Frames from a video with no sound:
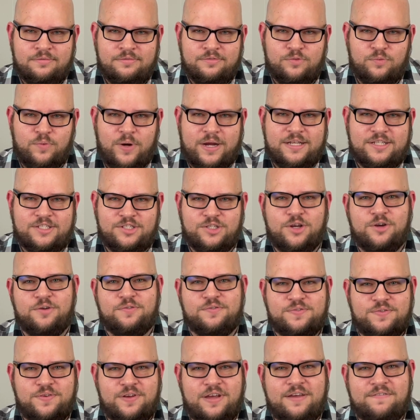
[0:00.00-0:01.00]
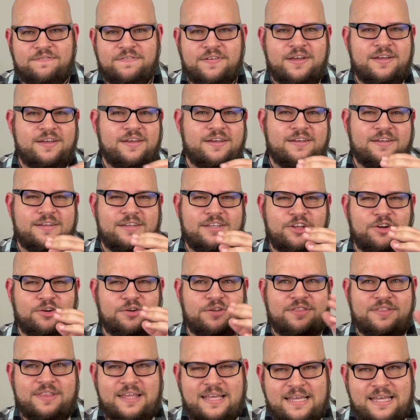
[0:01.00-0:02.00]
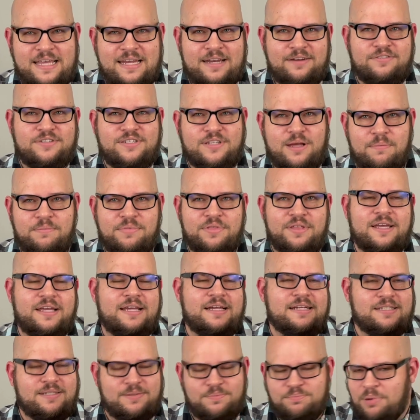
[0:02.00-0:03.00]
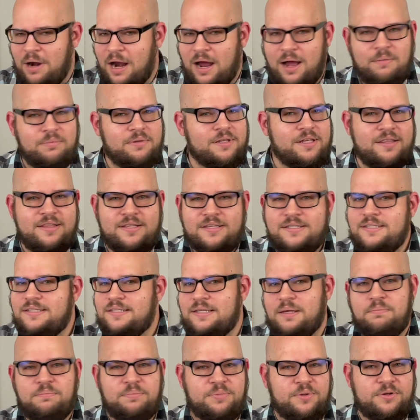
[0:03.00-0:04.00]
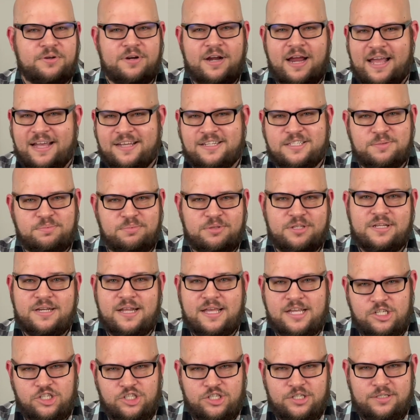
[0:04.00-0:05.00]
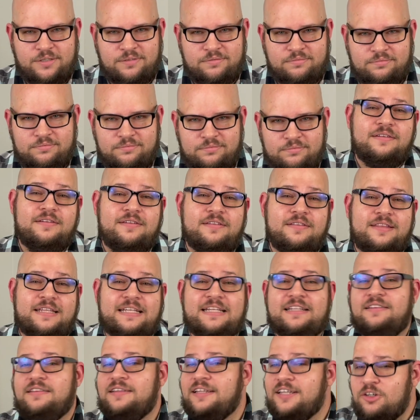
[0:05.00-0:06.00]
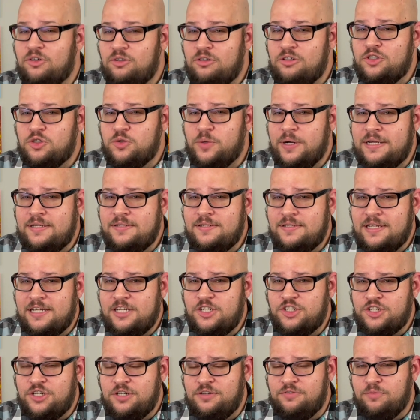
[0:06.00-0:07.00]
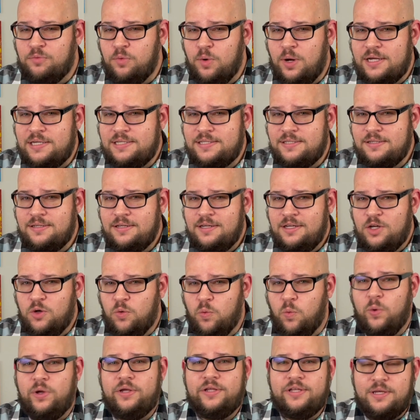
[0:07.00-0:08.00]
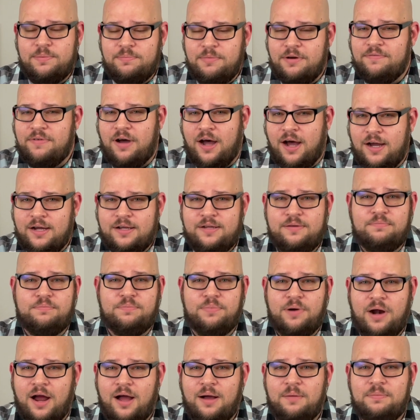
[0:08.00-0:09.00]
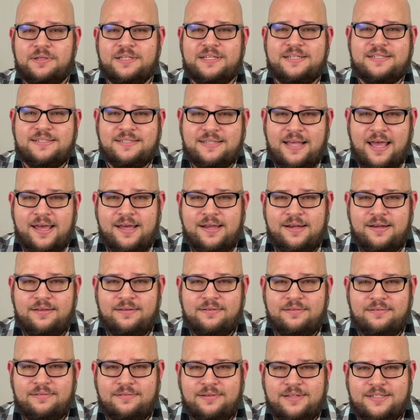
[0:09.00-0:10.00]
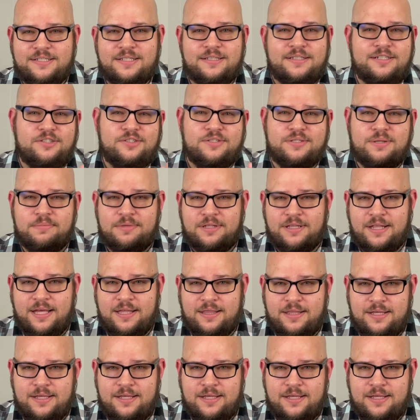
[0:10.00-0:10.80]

right? So if you're thinking of something, it's probably the simpler explanation. The literal translation of what William of Ockham probably said is a little something like